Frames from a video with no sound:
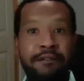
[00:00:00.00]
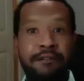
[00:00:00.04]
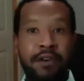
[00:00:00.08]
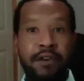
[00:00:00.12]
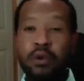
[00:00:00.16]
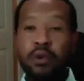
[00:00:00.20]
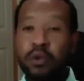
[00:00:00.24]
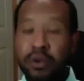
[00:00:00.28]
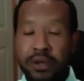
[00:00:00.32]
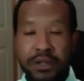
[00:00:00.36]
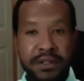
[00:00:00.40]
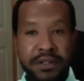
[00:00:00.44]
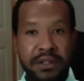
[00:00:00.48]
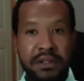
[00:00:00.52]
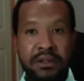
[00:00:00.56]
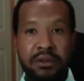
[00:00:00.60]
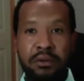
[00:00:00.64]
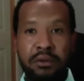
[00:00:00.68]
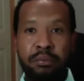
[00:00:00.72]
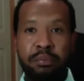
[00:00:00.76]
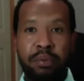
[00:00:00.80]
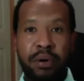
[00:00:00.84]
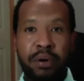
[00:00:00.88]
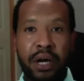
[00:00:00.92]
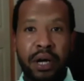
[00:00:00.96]
focusing
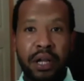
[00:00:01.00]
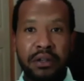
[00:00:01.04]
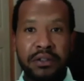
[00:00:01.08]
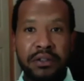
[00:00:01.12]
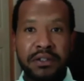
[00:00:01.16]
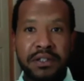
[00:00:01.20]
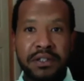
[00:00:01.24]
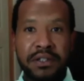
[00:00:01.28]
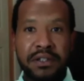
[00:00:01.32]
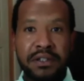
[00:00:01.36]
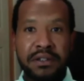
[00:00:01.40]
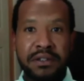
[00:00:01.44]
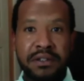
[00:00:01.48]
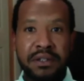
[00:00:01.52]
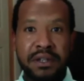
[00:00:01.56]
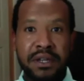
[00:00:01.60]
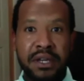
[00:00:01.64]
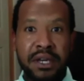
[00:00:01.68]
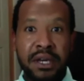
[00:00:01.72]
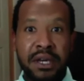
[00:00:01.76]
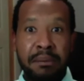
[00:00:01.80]
on policies,